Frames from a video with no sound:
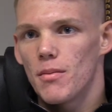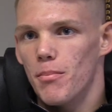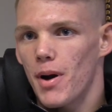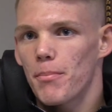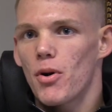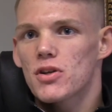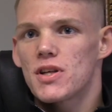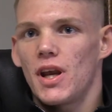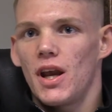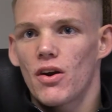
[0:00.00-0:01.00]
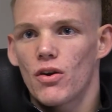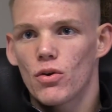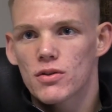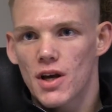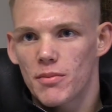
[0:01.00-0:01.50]
My boxing hero
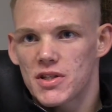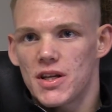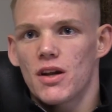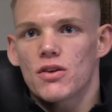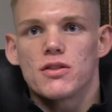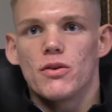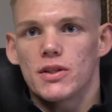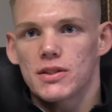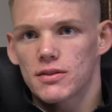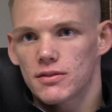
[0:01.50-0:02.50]
all time is Lennox Lewis.